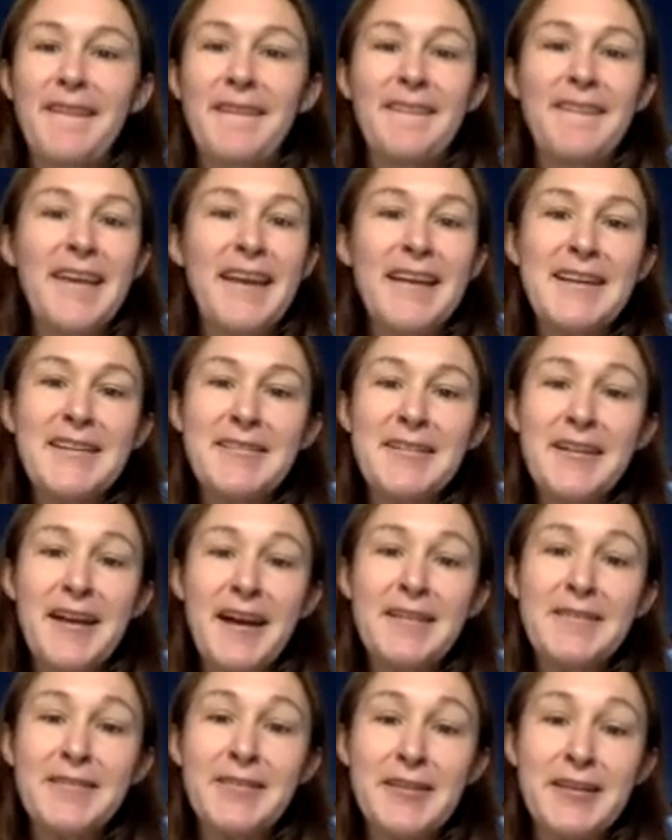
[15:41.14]
thank you
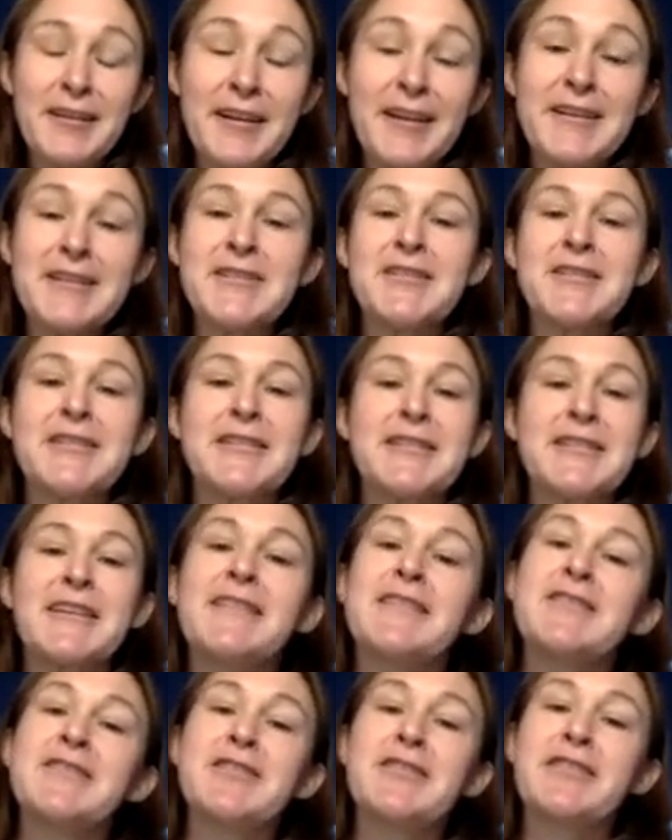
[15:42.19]
again for your interest in
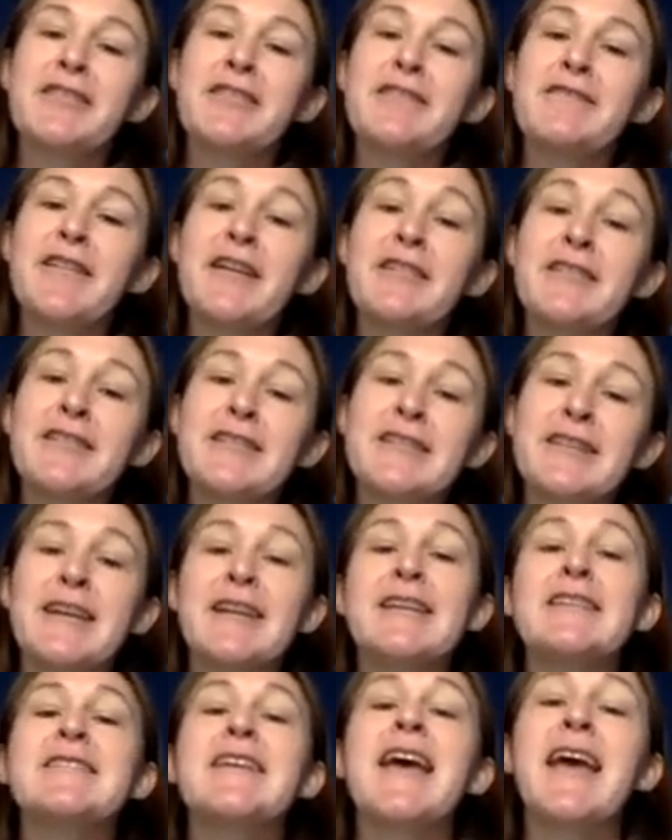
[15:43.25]
the Journal of Veteran
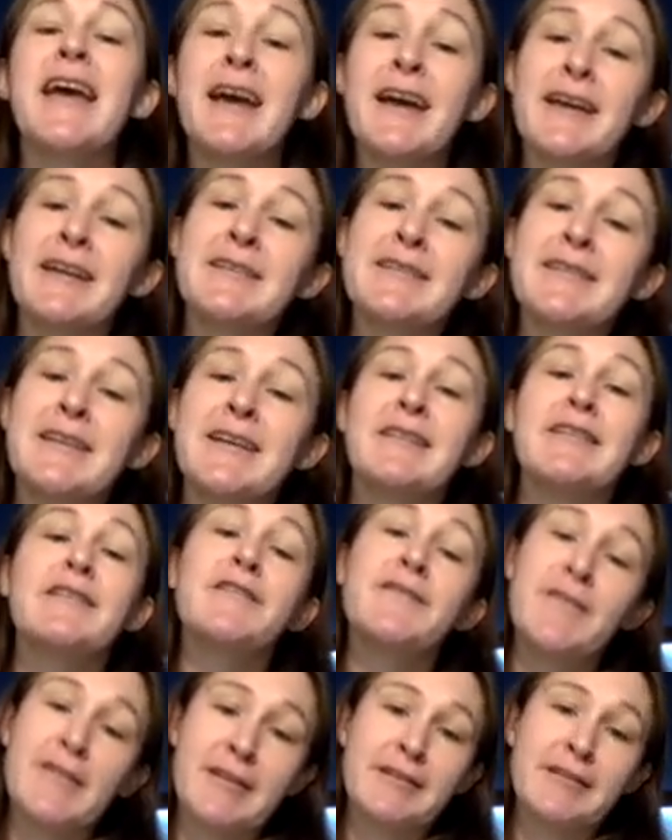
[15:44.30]
Studies and in the
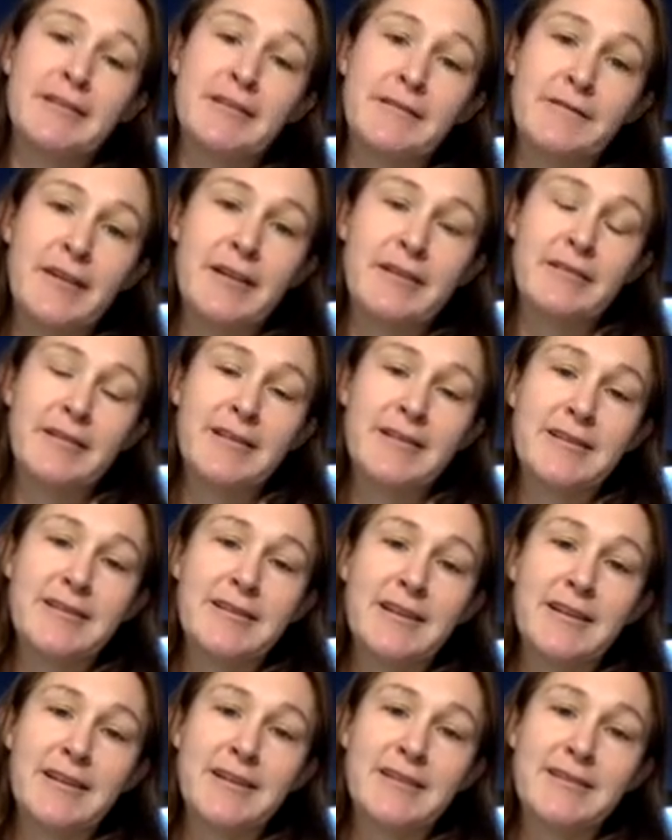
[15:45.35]
field of veteran
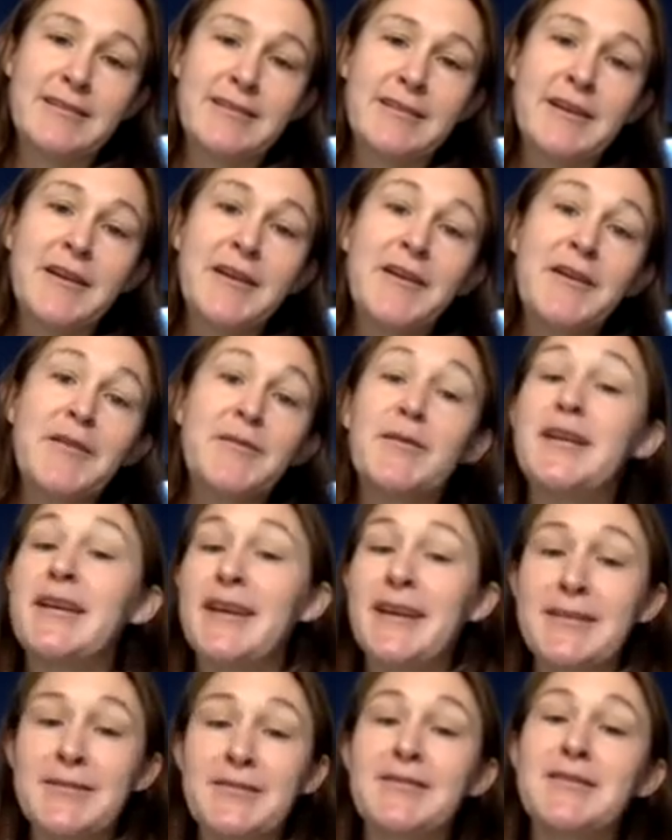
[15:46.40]
studies. We
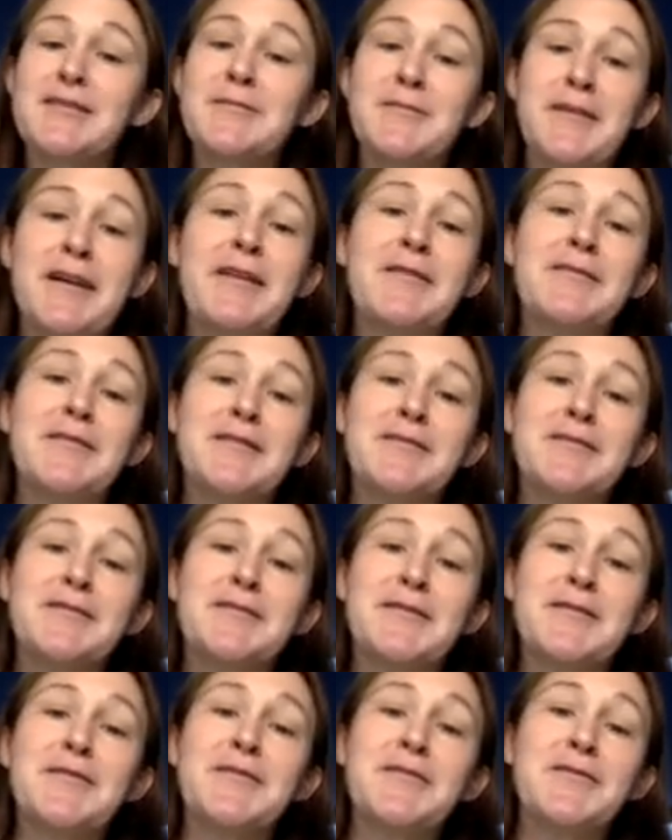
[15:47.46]
can't do this without you,
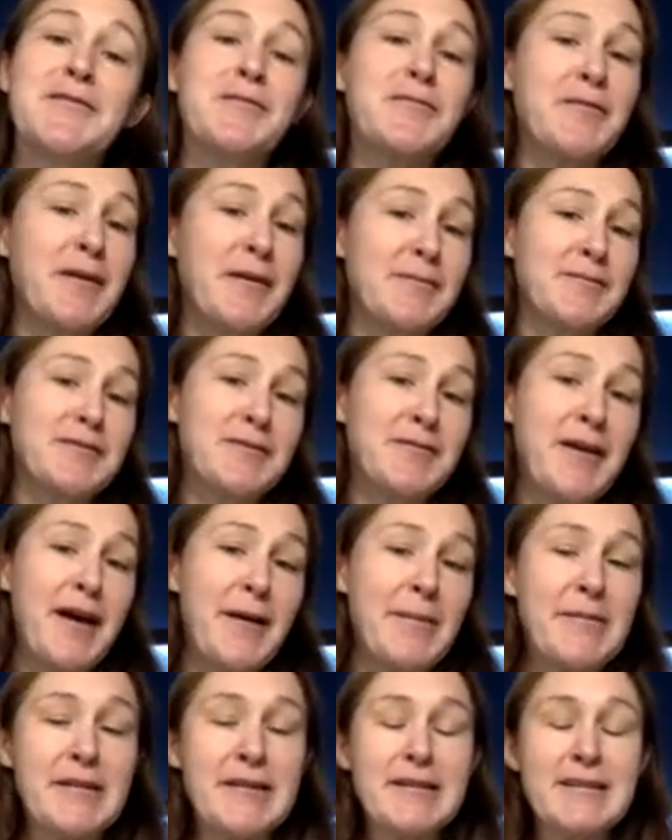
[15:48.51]
so I'm so
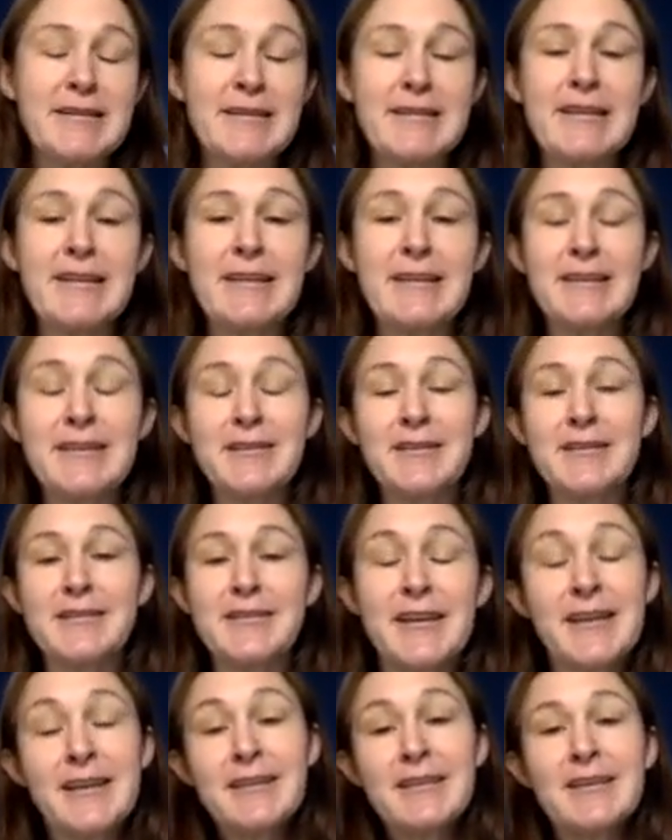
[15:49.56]
happy to see that you're
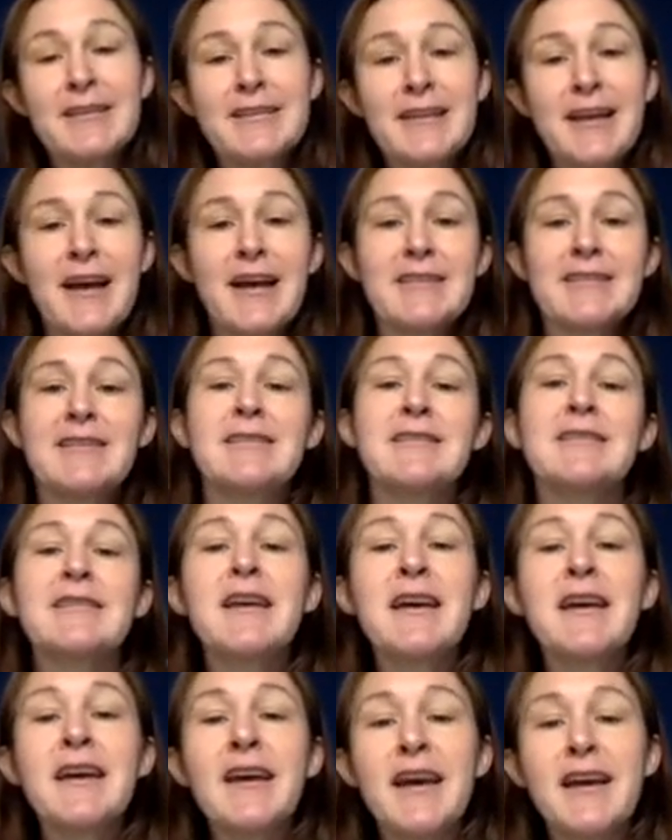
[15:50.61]
taking these classes
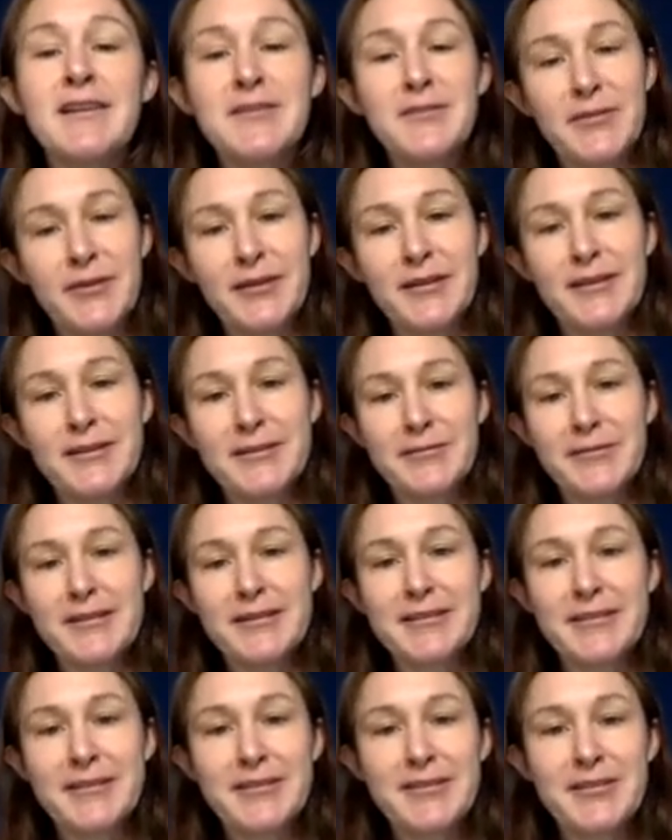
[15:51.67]
and doing this
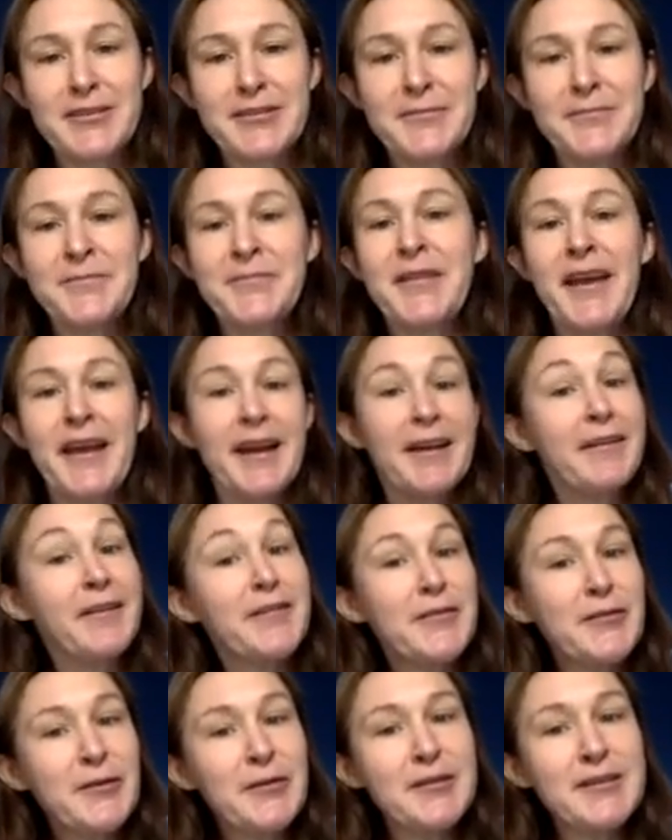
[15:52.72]
research. And I look
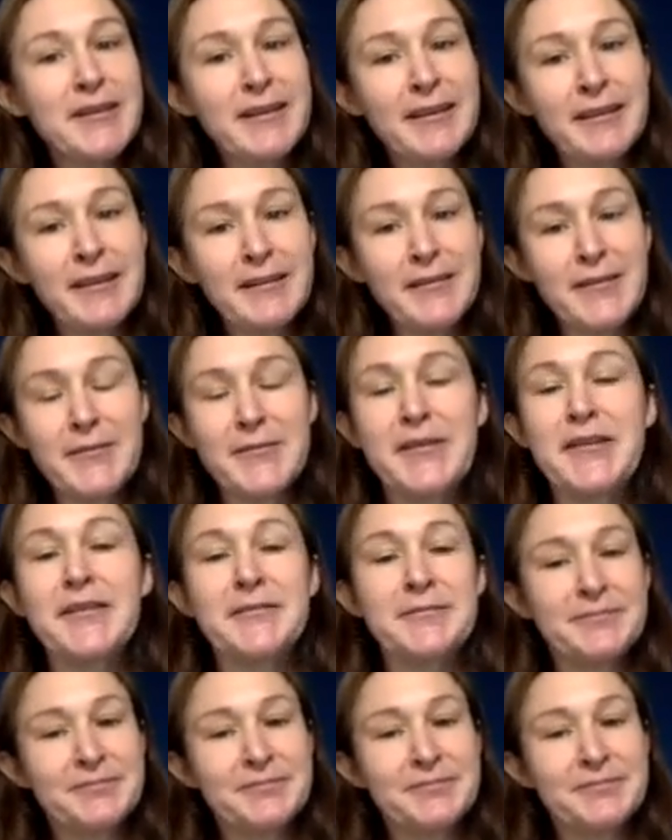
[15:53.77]
forward to hearing from you.